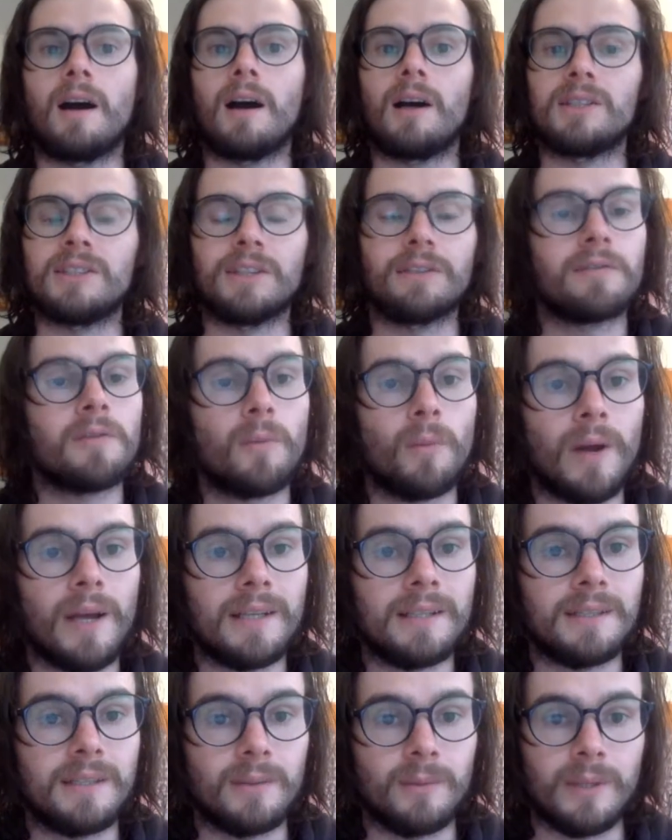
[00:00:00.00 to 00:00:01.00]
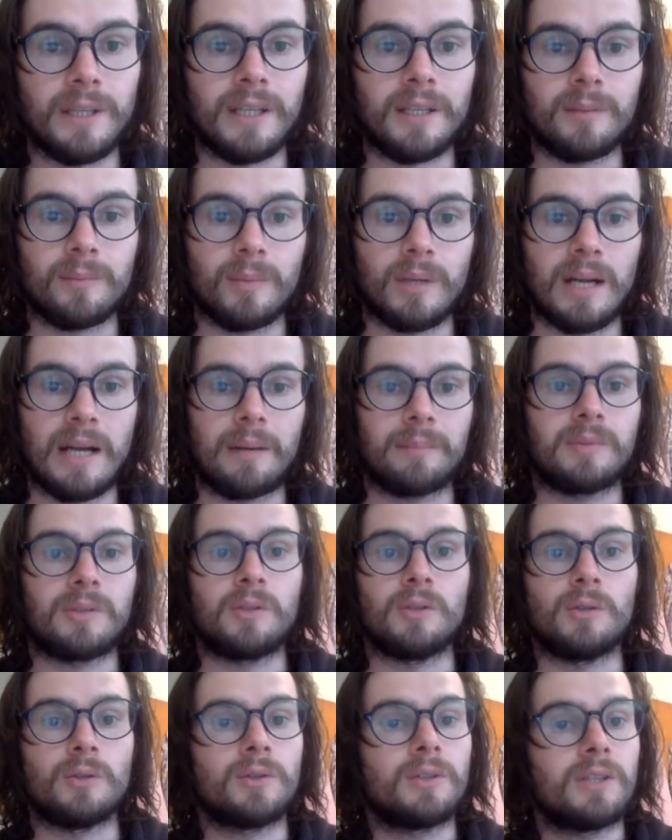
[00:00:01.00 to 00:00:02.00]
different ways that we can perhaps
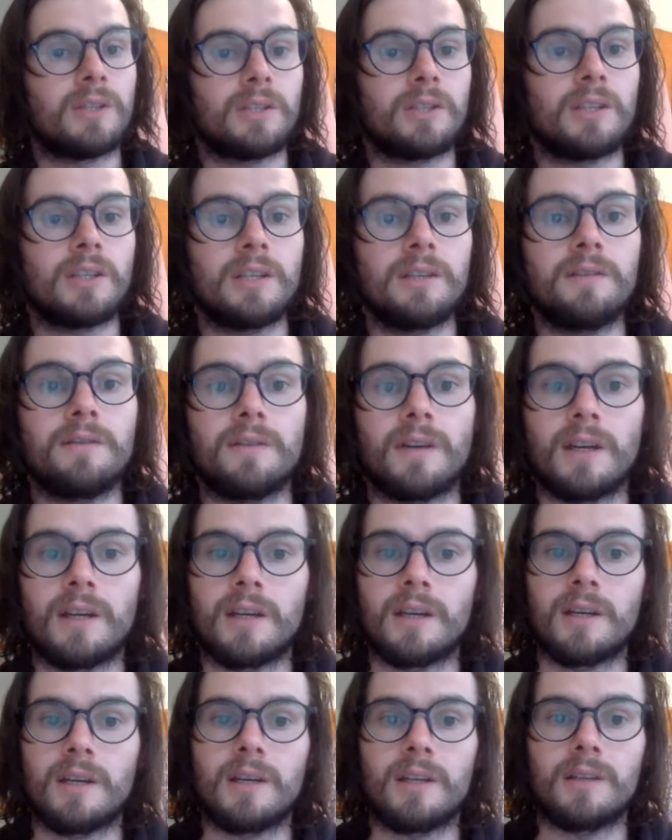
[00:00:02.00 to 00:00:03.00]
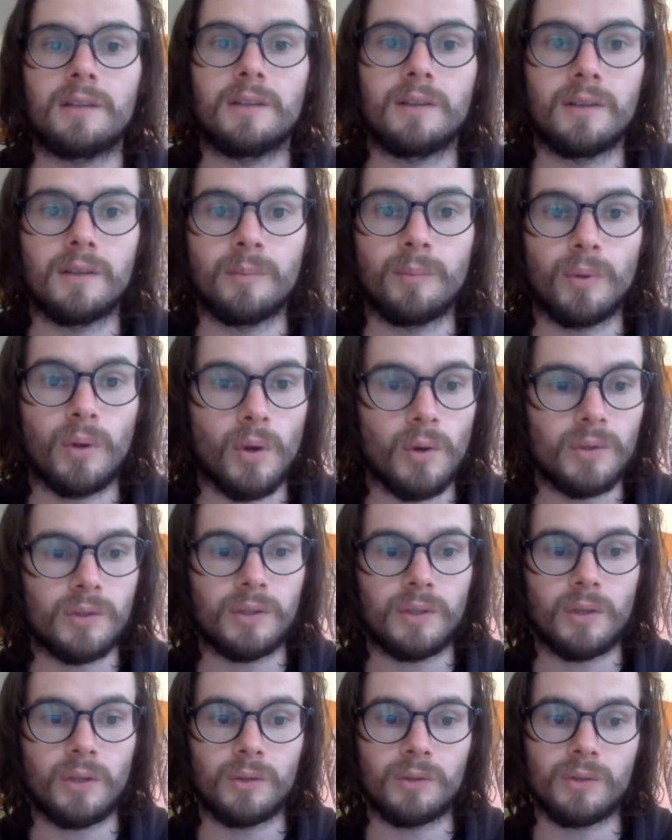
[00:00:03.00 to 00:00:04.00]
use initiative and the pros
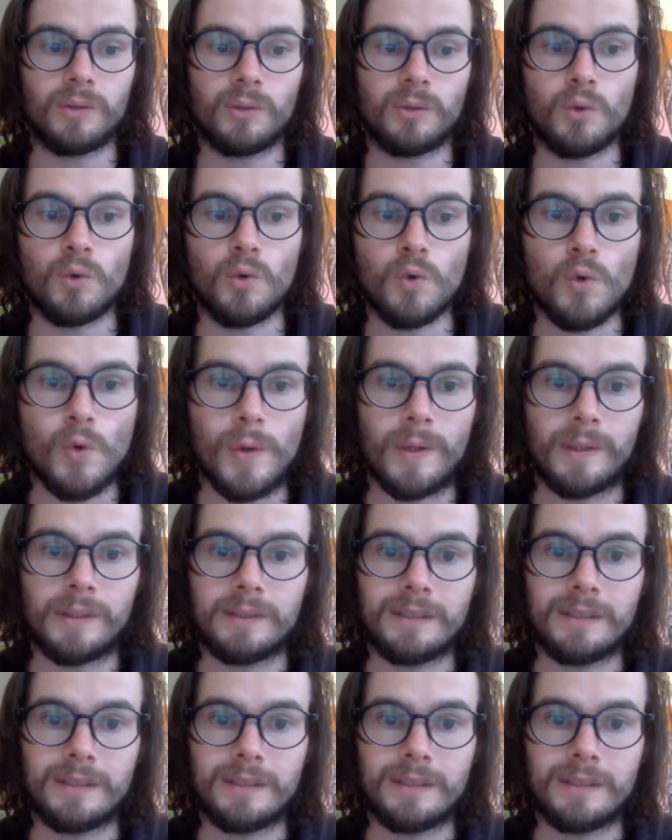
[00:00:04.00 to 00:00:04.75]
and cons to